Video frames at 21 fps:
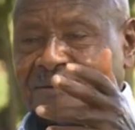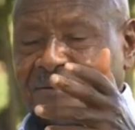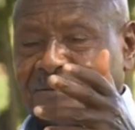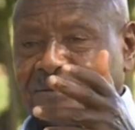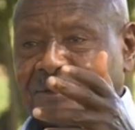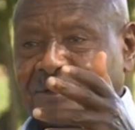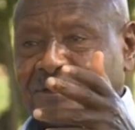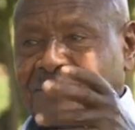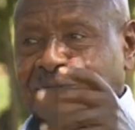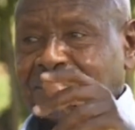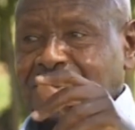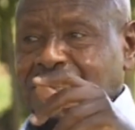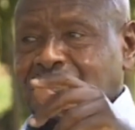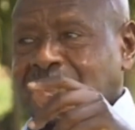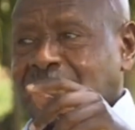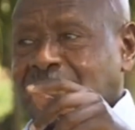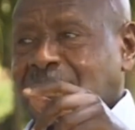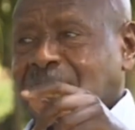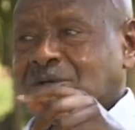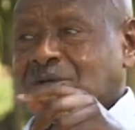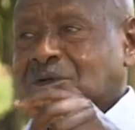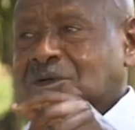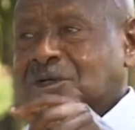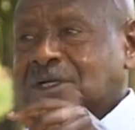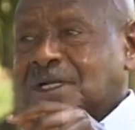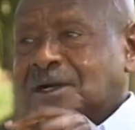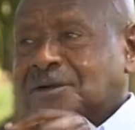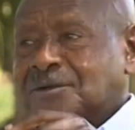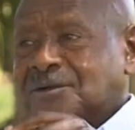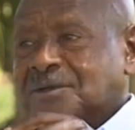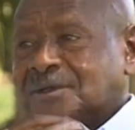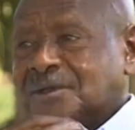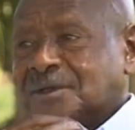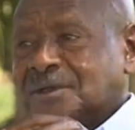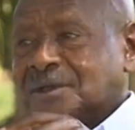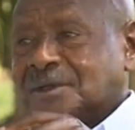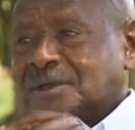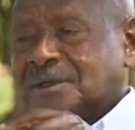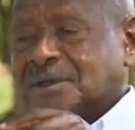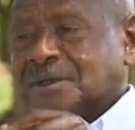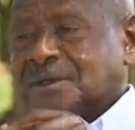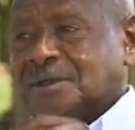Because when they go down,
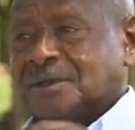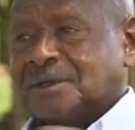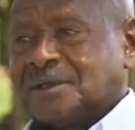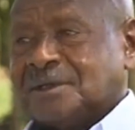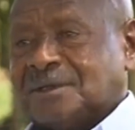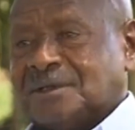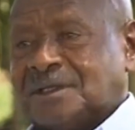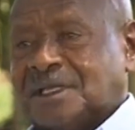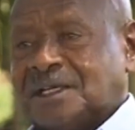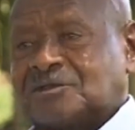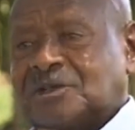they